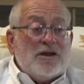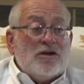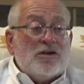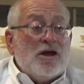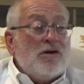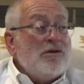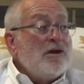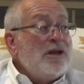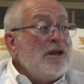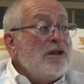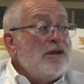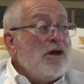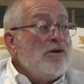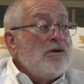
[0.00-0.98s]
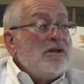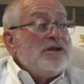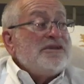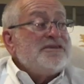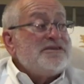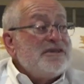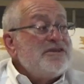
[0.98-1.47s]
you know, local
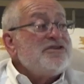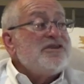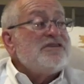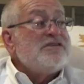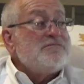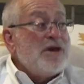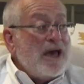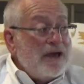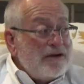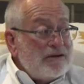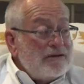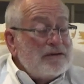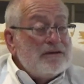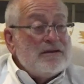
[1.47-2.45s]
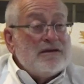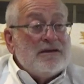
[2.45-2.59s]
local decisions matter,